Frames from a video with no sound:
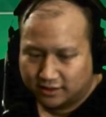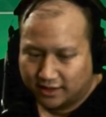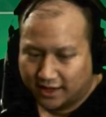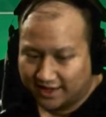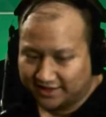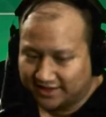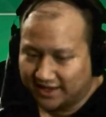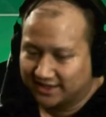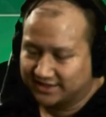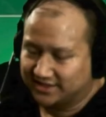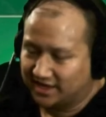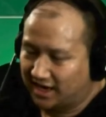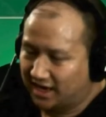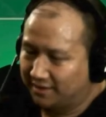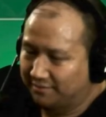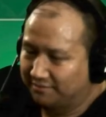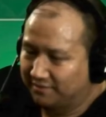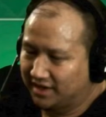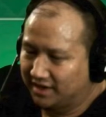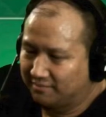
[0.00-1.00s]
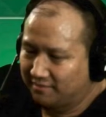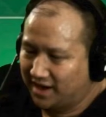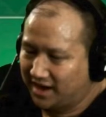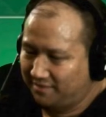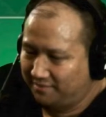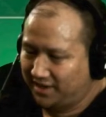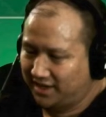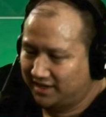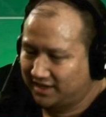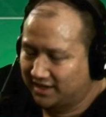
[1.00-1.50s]
at that time, in my
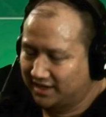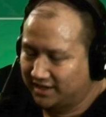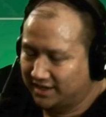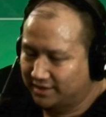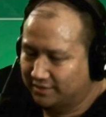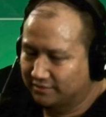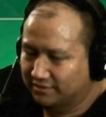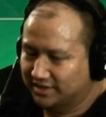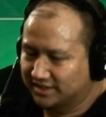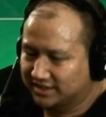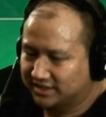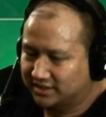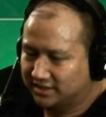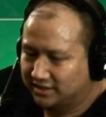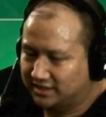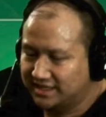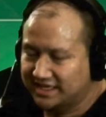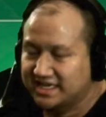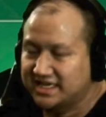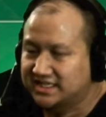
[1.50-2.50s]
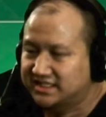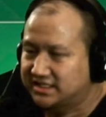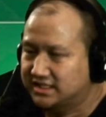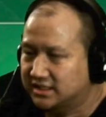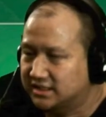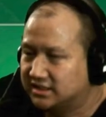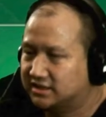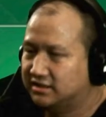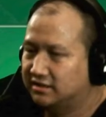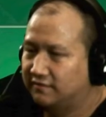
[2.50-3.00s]
opinion, it was the
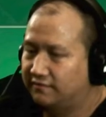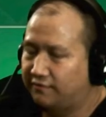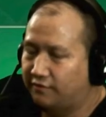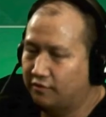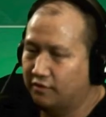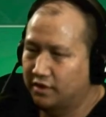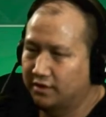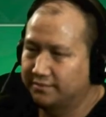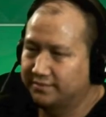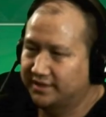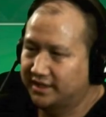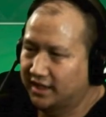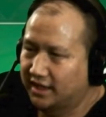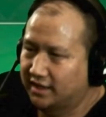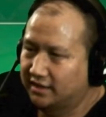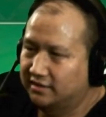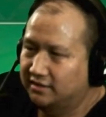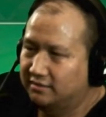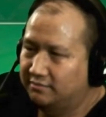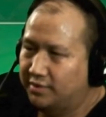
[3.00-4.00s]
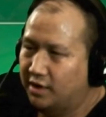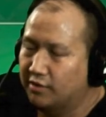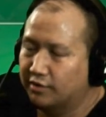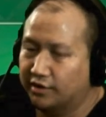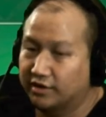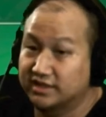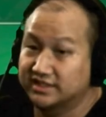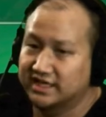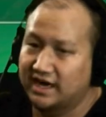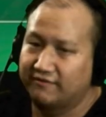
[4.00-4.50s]
easiest form that
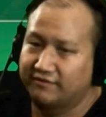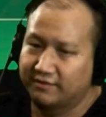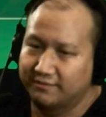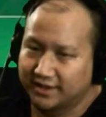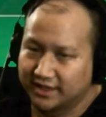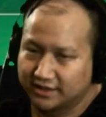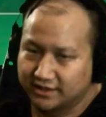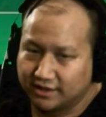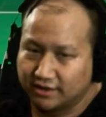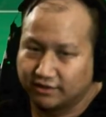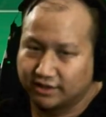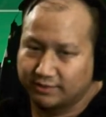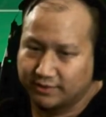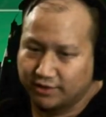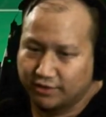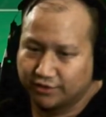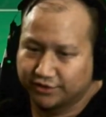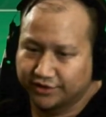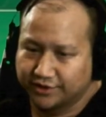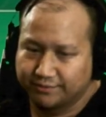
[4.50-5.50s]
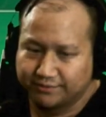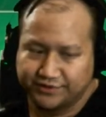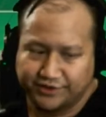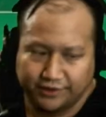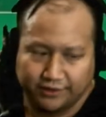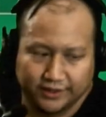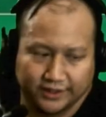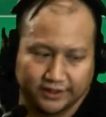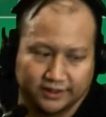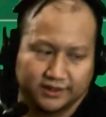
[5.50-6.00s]
poker has ever been. No Limit Hold'em
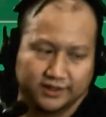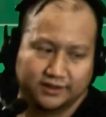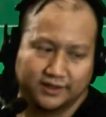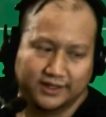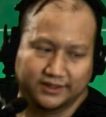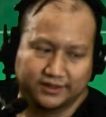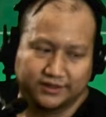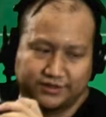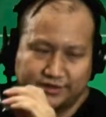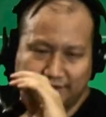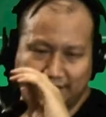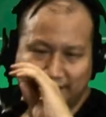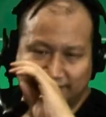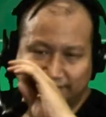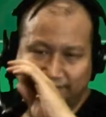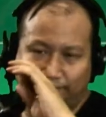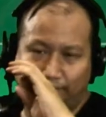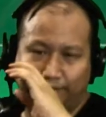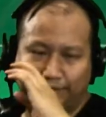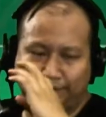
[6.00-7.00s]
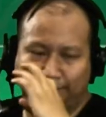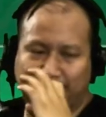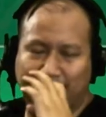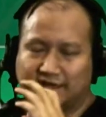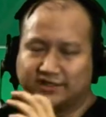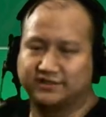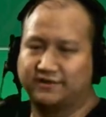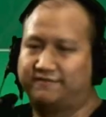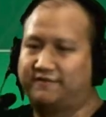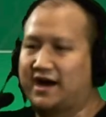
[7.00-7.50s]
during like the
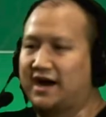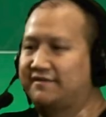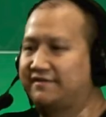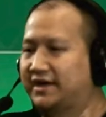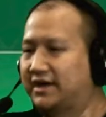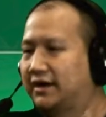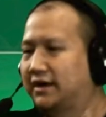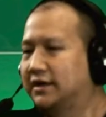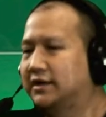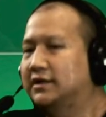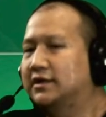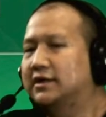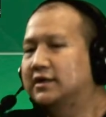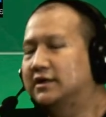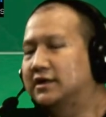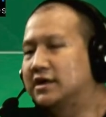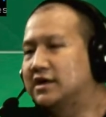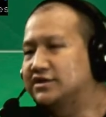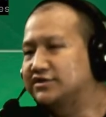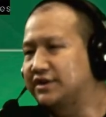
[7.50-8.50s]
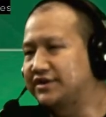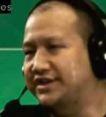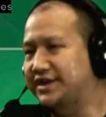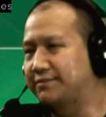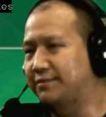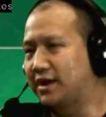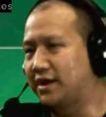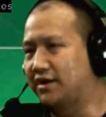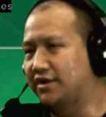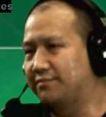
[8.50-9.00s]
2004-2005 era. So I
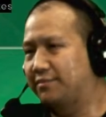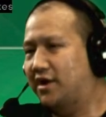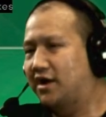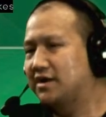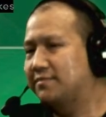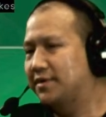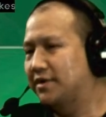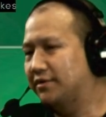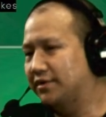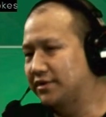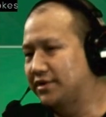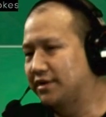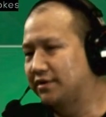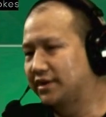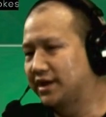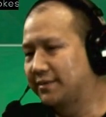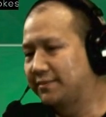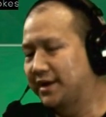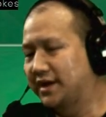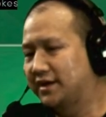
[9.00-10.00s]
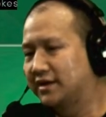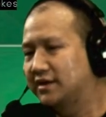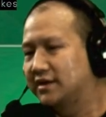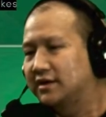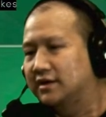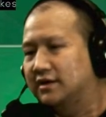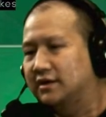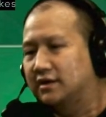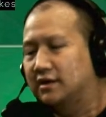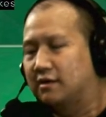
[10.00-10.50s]
did well on Party Poker No Limit,
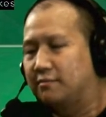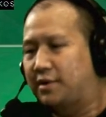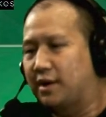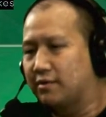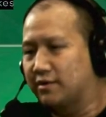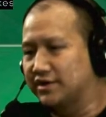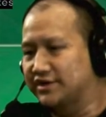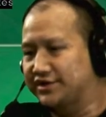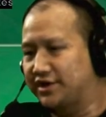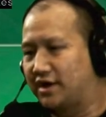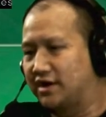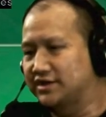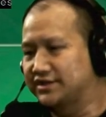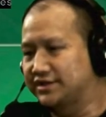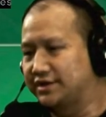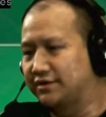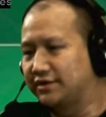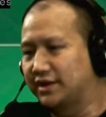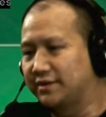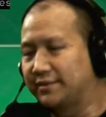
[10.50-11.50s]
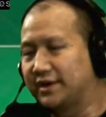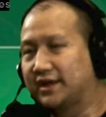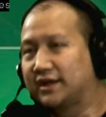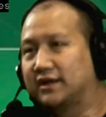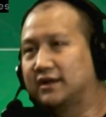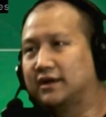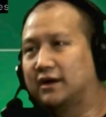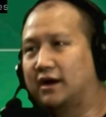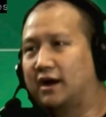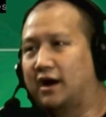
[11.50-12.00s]
Poker Stars No
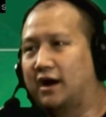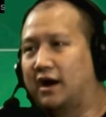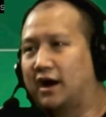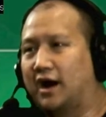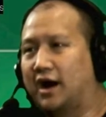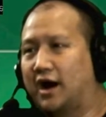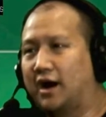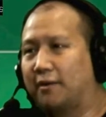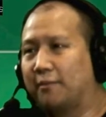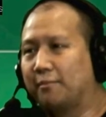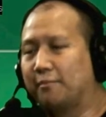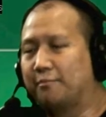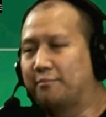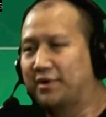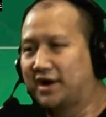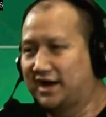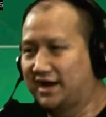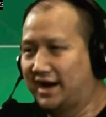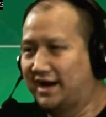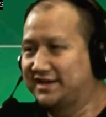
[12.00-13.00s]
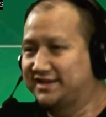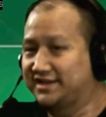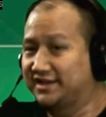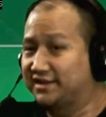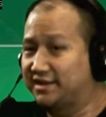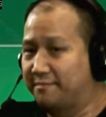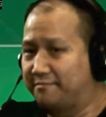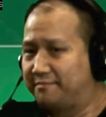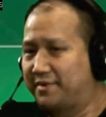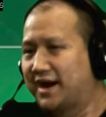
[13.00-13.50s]
Limit, but I
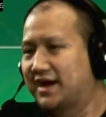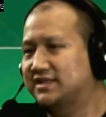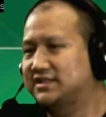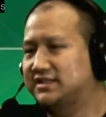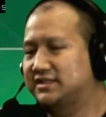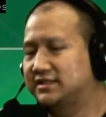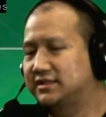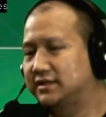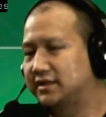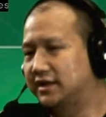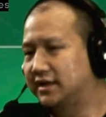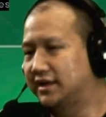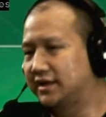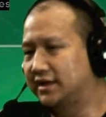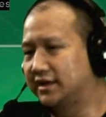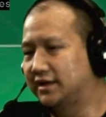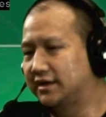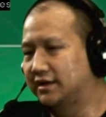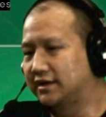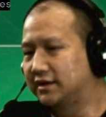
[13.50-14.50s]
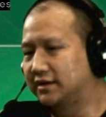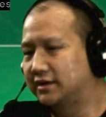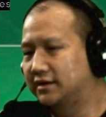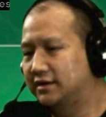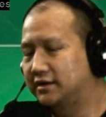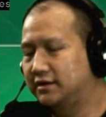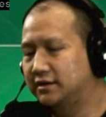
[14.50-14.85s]
did the best in